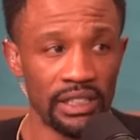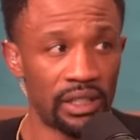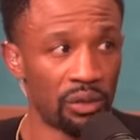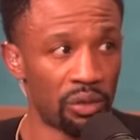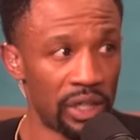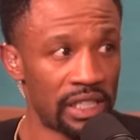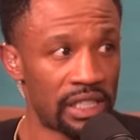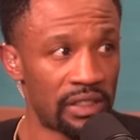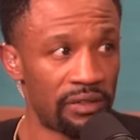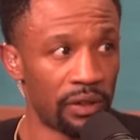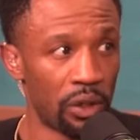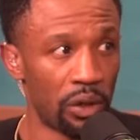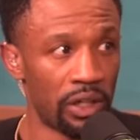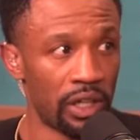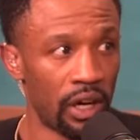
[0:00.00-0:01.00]
the risk for
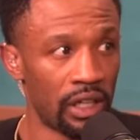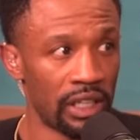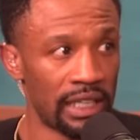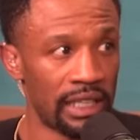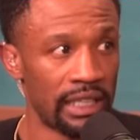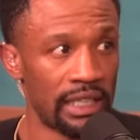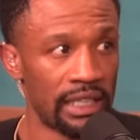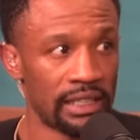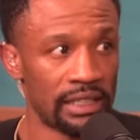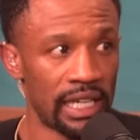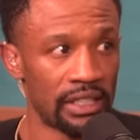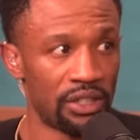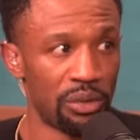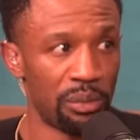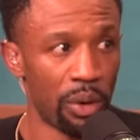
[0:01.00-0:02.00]
going all in is
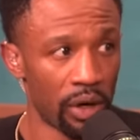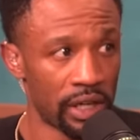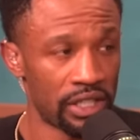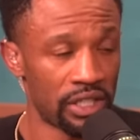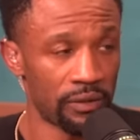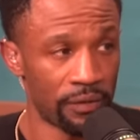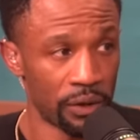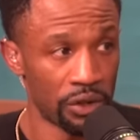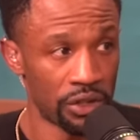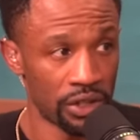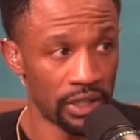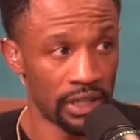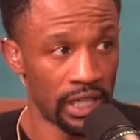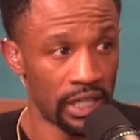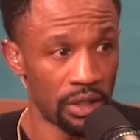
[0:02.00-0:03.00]
that you mortgage your
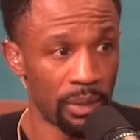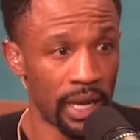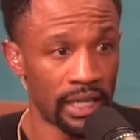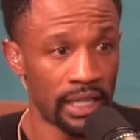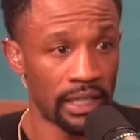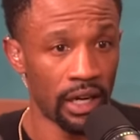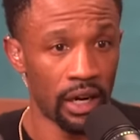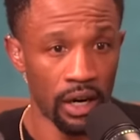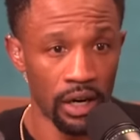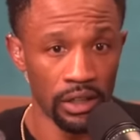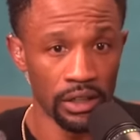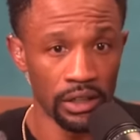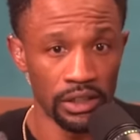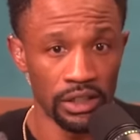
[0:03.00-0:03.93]
future and then you make it harder